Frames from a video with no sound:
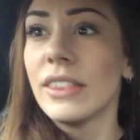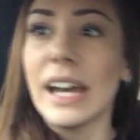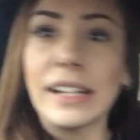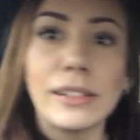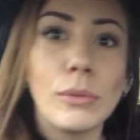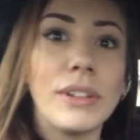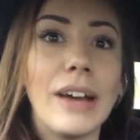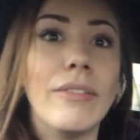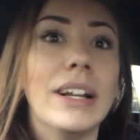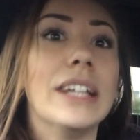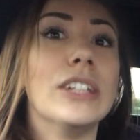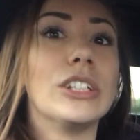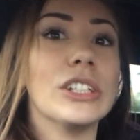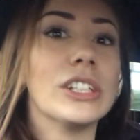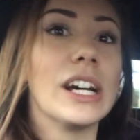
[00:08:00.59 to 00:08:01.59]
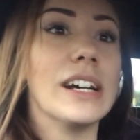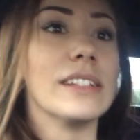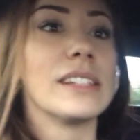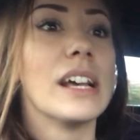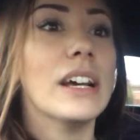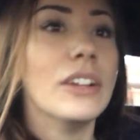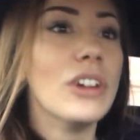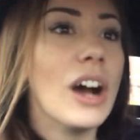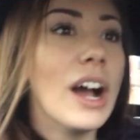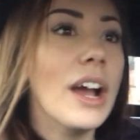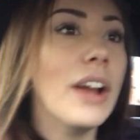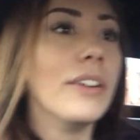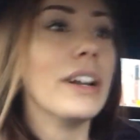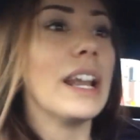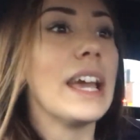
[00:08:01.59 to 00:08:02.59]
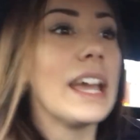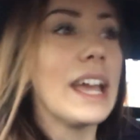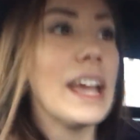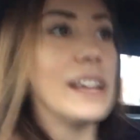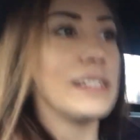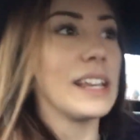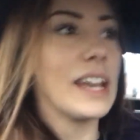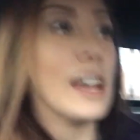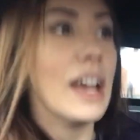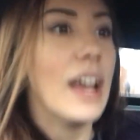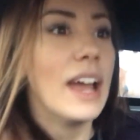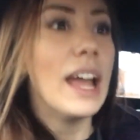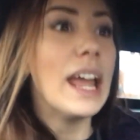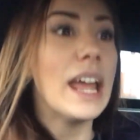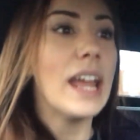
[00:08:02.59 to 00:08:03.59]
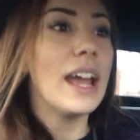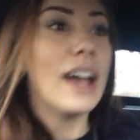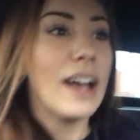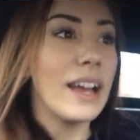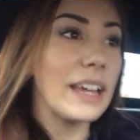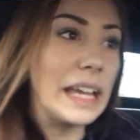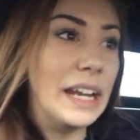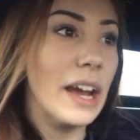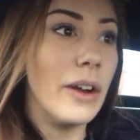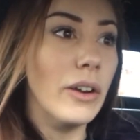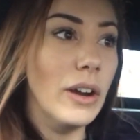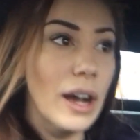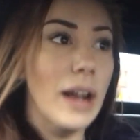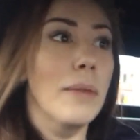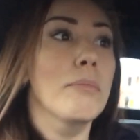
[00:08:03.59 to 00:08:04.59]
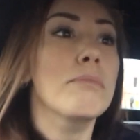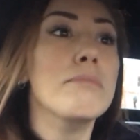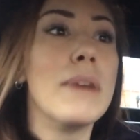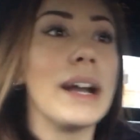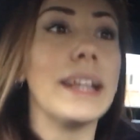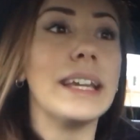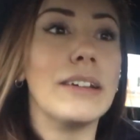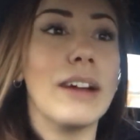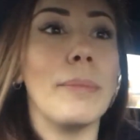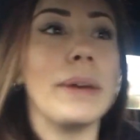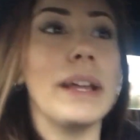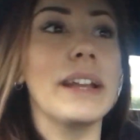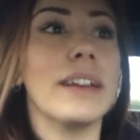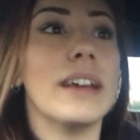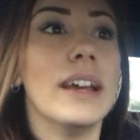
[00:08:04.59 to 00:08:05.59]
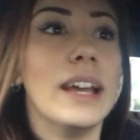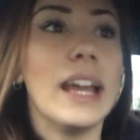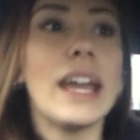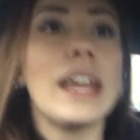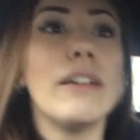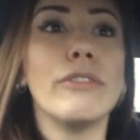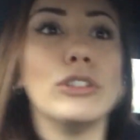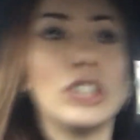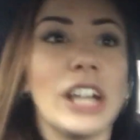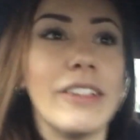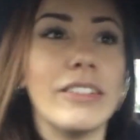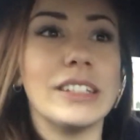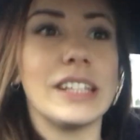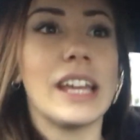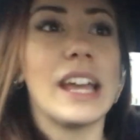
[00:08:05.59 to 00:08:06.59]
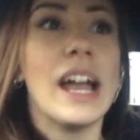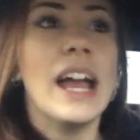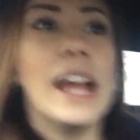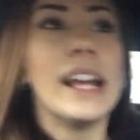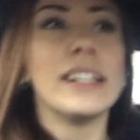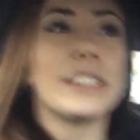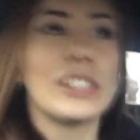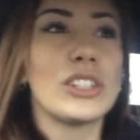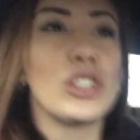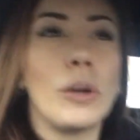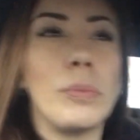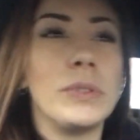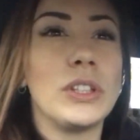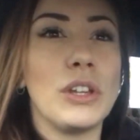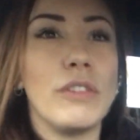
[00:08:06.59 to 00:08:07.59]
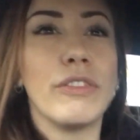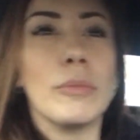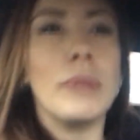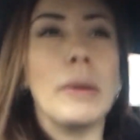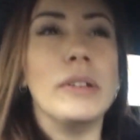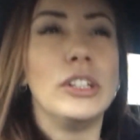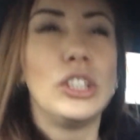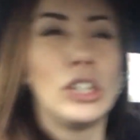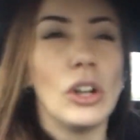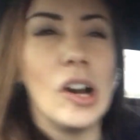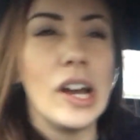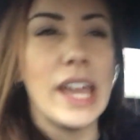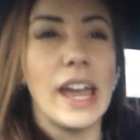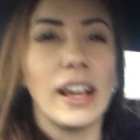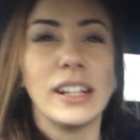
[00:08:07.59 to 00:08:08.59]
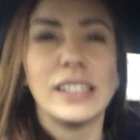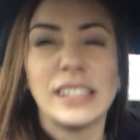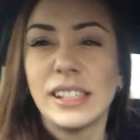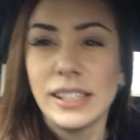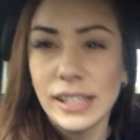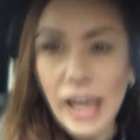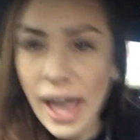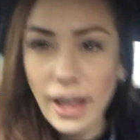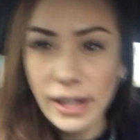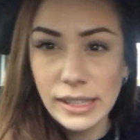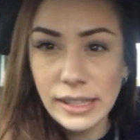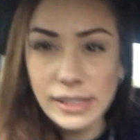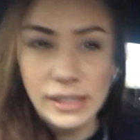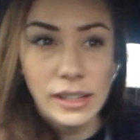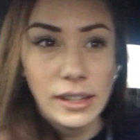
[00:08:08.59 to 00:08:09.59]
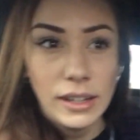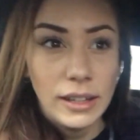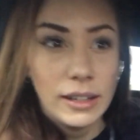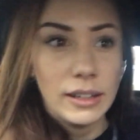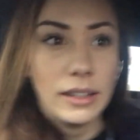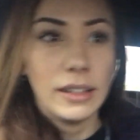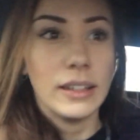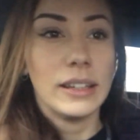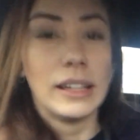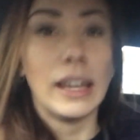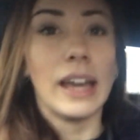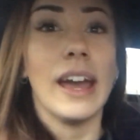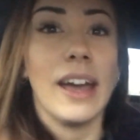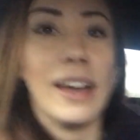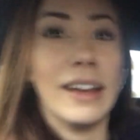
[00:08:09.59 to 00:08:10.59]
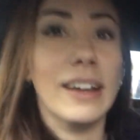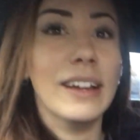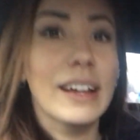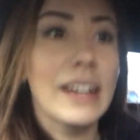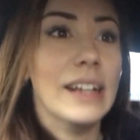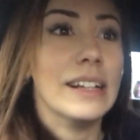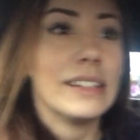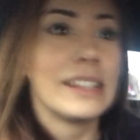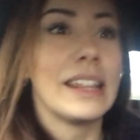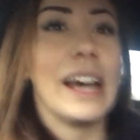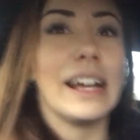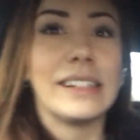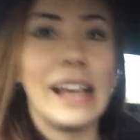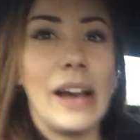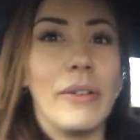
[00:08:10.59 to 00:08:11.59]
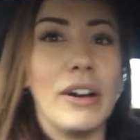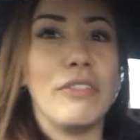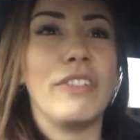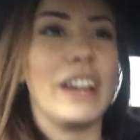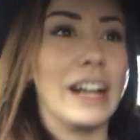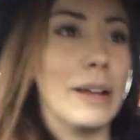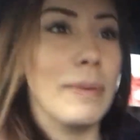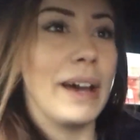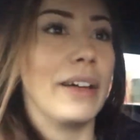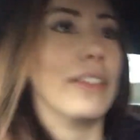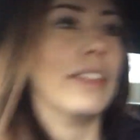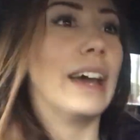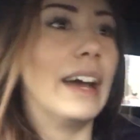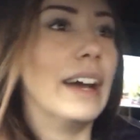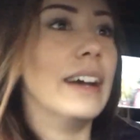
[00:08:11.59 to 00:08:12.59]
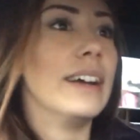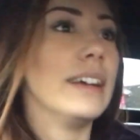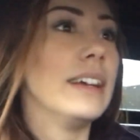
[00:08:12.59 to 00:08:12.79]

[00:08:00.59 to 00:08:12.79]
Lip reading: That's what that religion does. Not only is it, you know, a money-grabbing evil charity, it stops you from enjoying sex. Yeah, so that's how I feel about that.